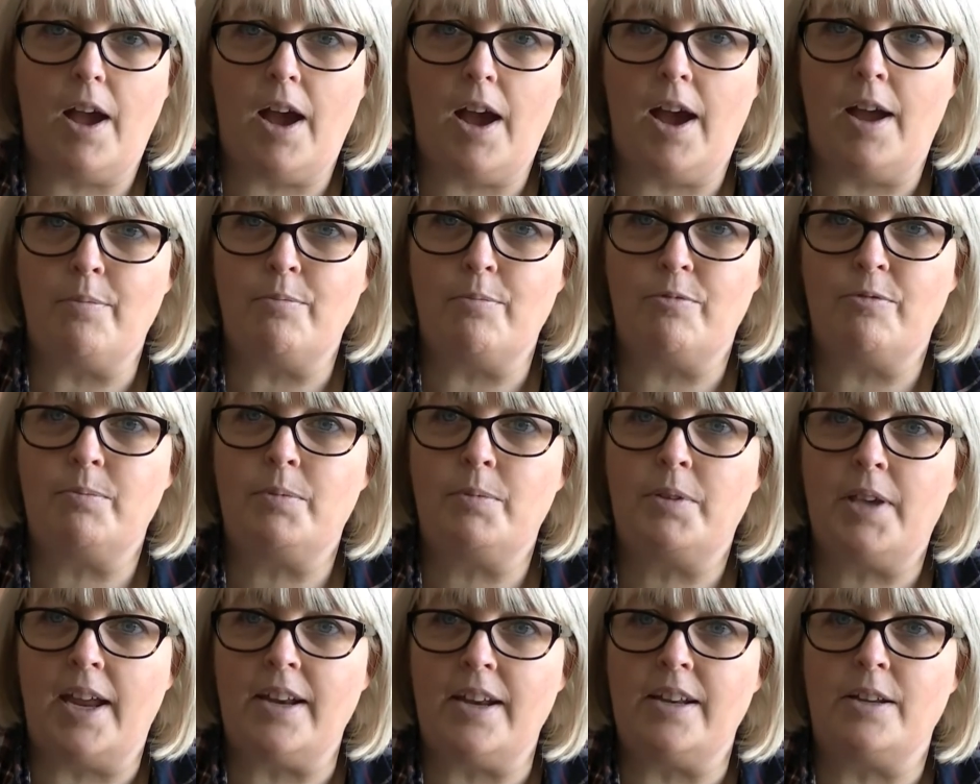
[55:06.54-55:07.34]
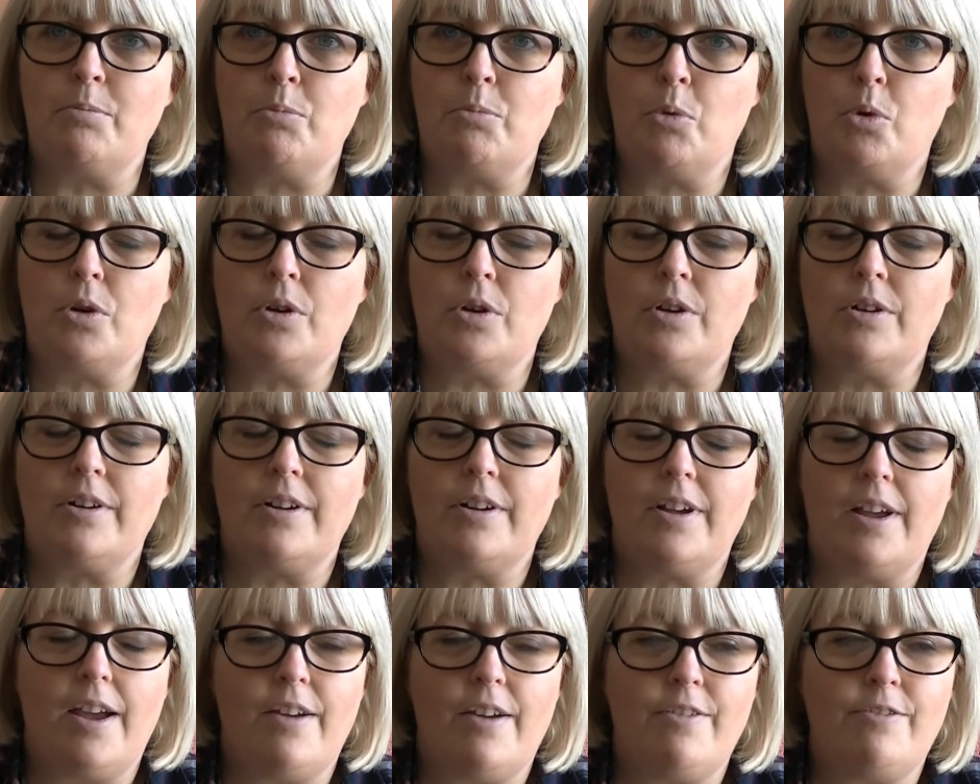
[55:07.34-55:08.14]
I'm getting more
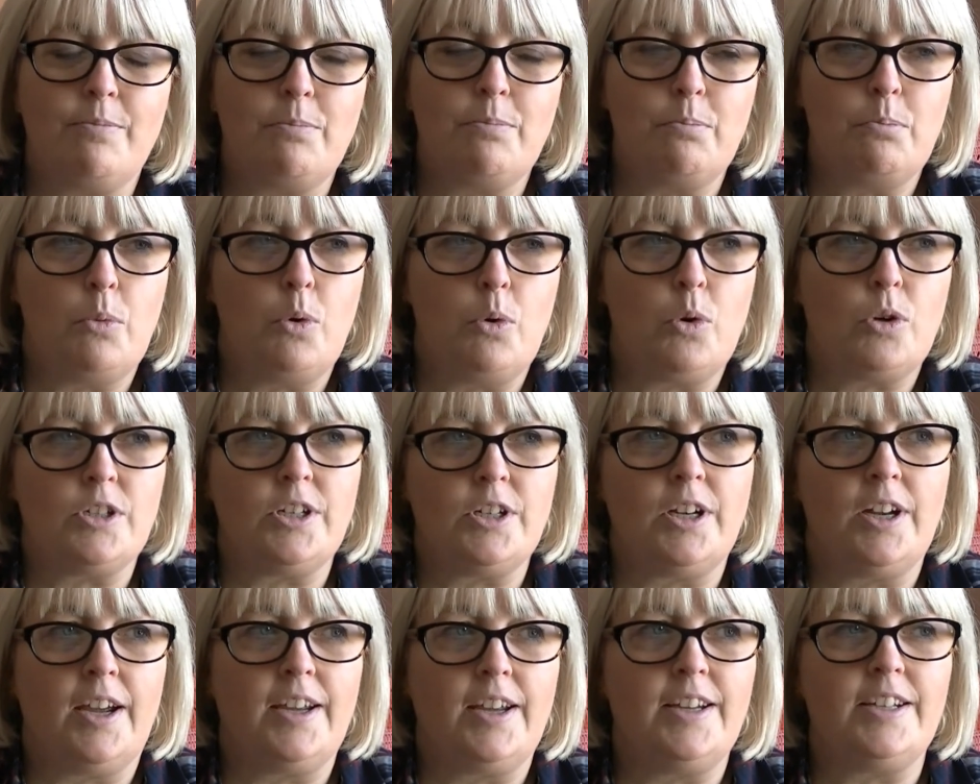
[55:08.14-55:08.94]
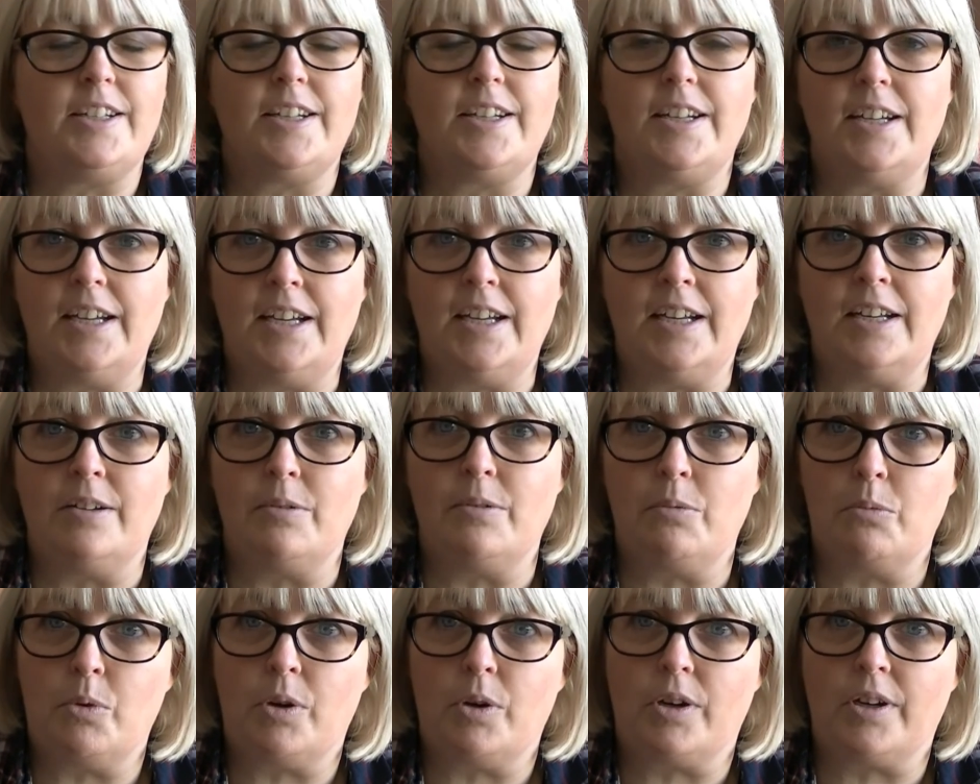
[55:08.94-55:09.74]
delight
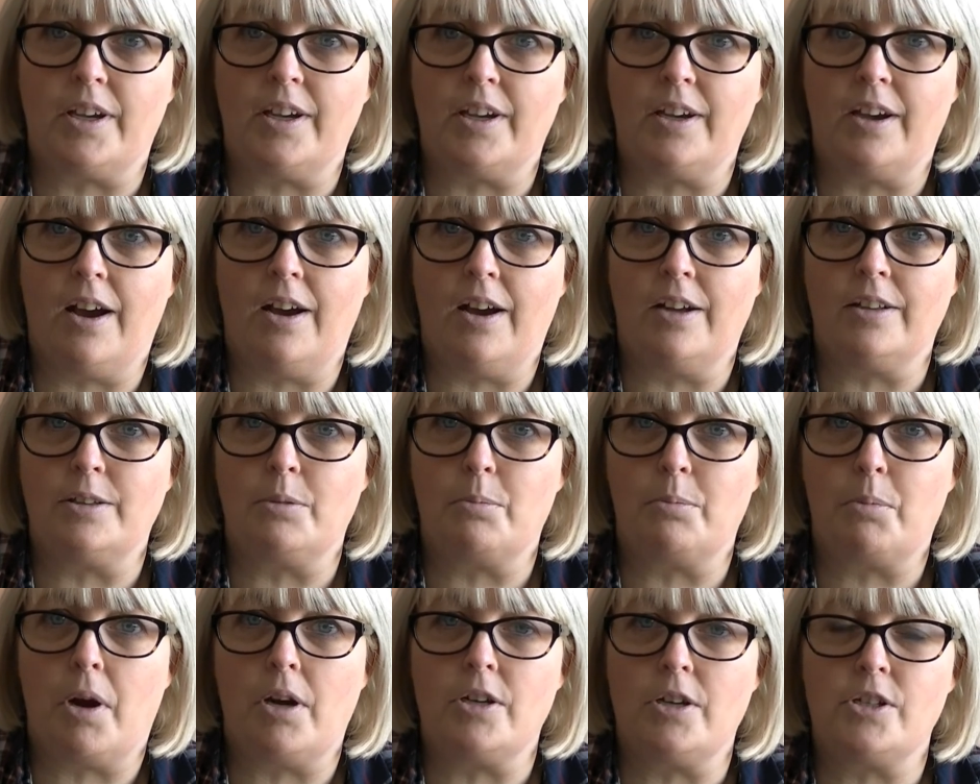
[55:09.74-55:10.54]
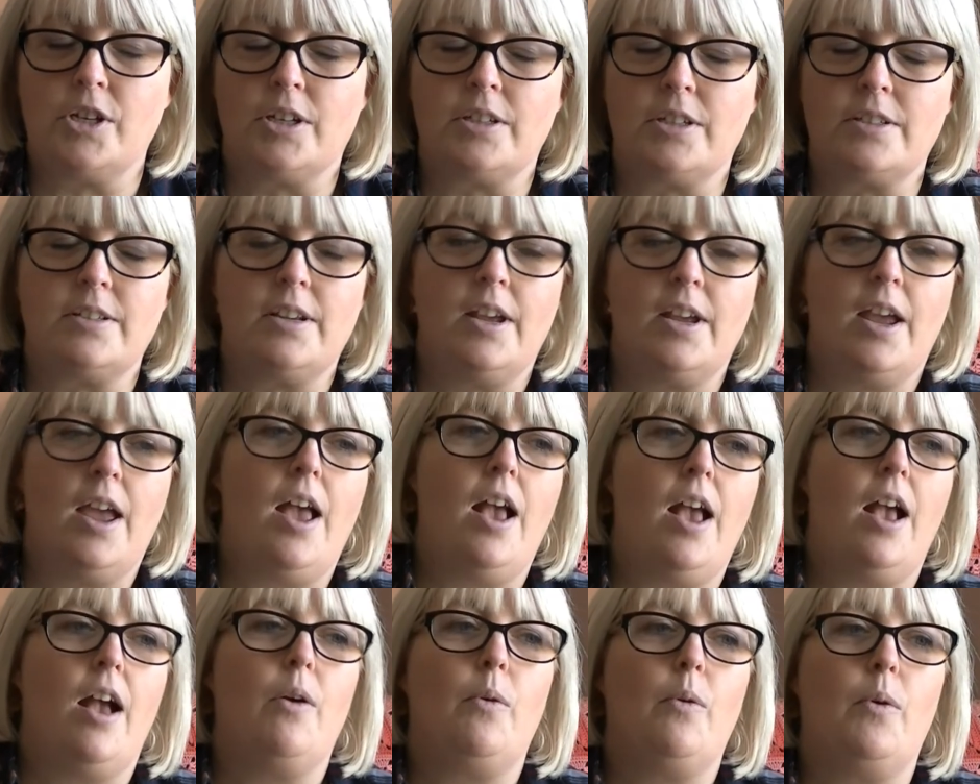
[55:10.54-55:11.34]
in working on the projects
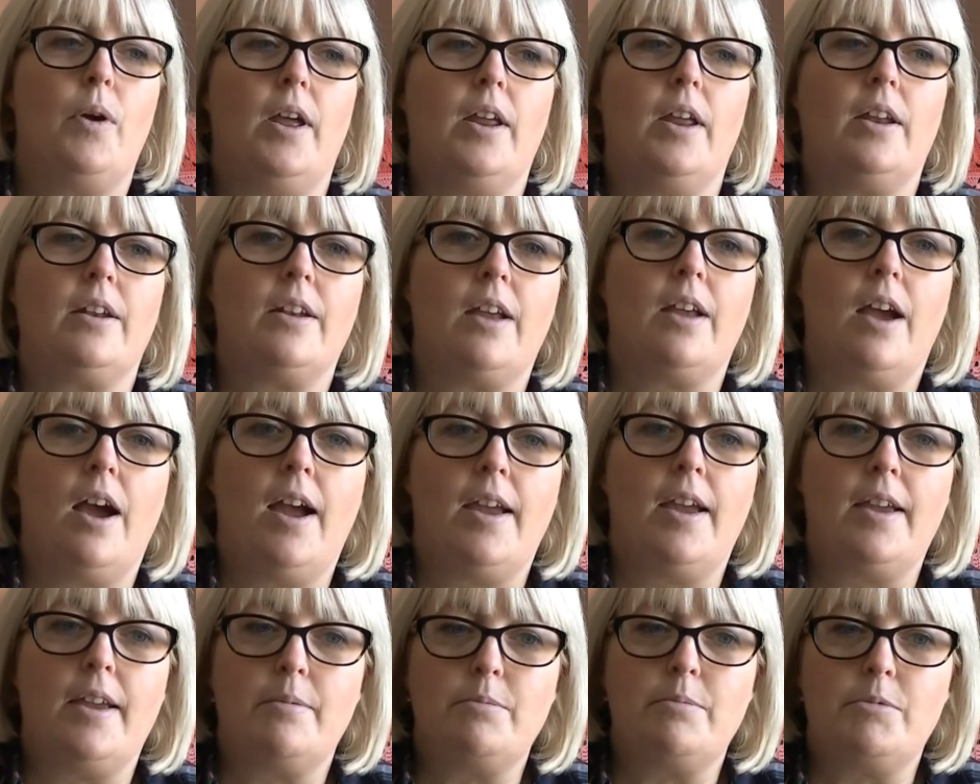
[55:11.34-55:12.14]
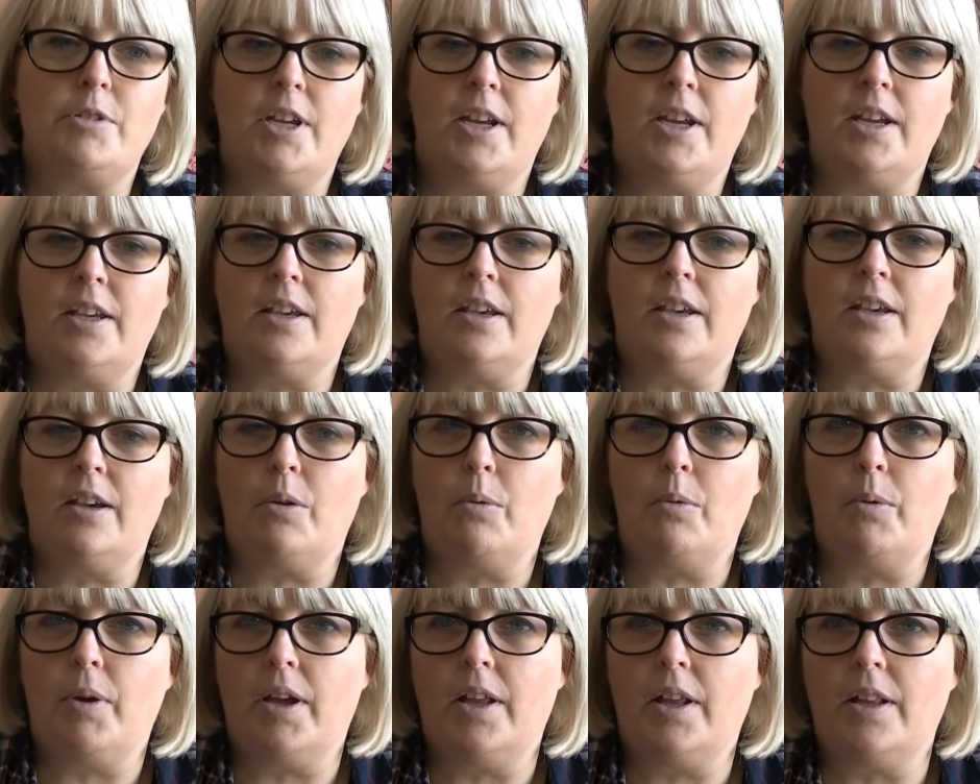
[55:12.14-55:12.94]
when I am taking
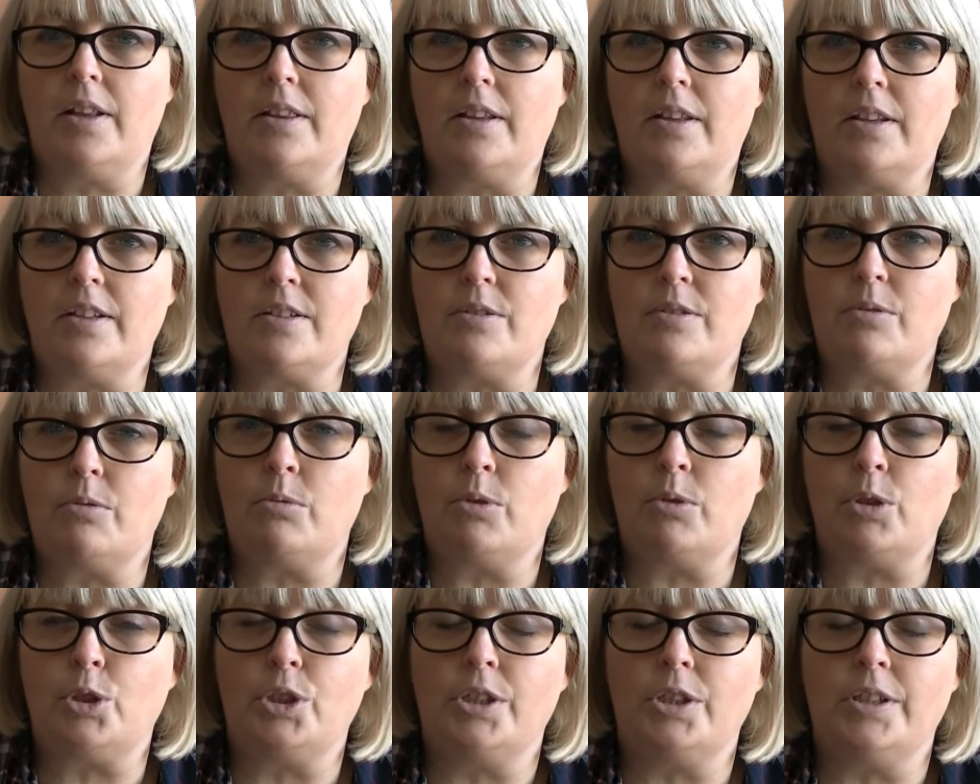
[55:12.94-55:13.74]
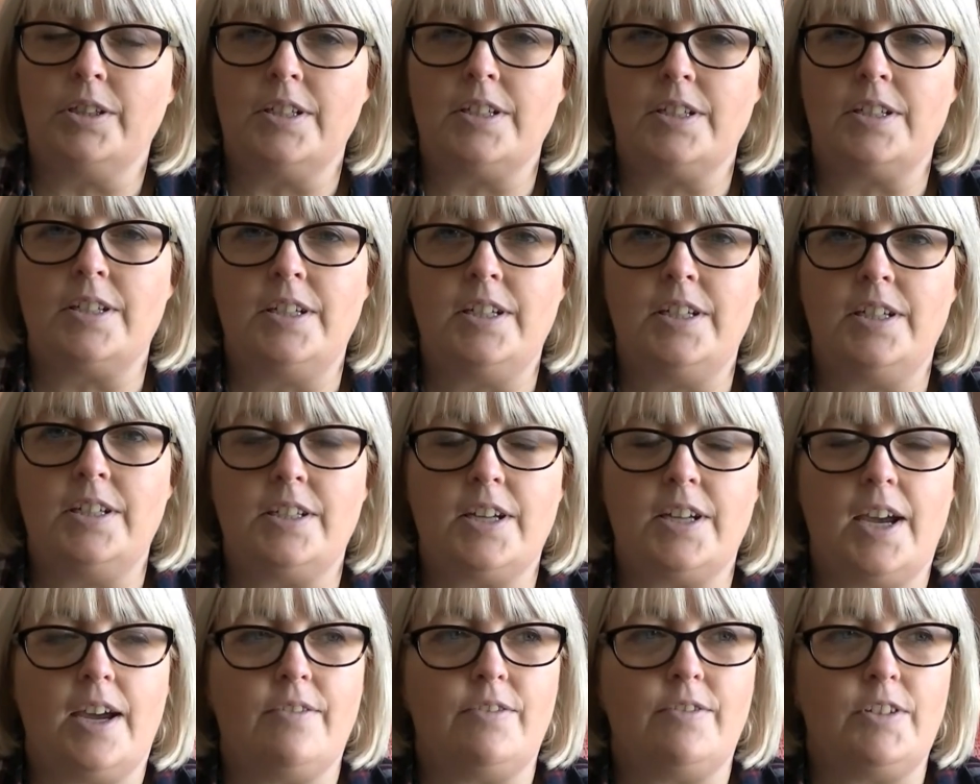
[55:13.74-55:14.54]
away this rush and this need
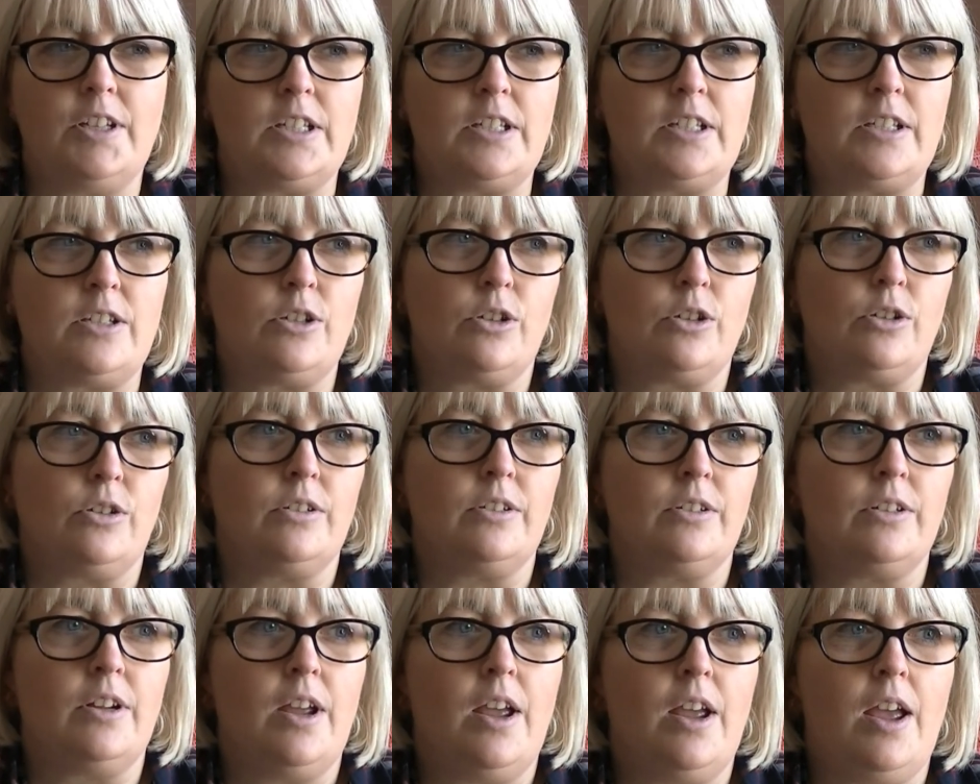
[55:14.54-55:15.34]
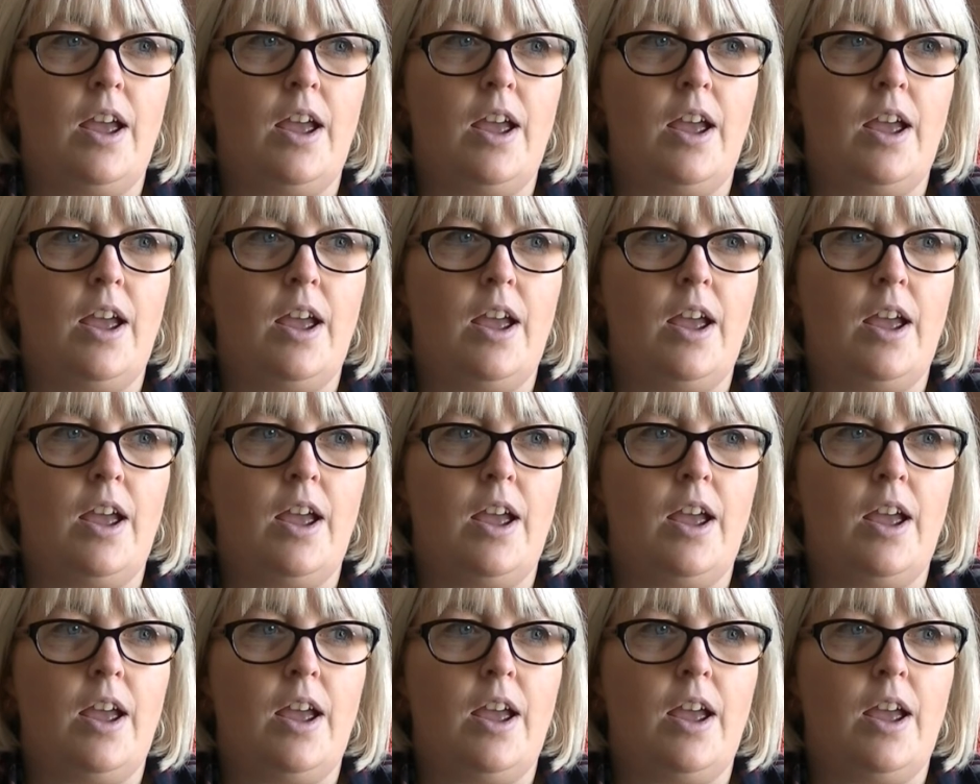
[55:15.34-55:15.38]
to have this done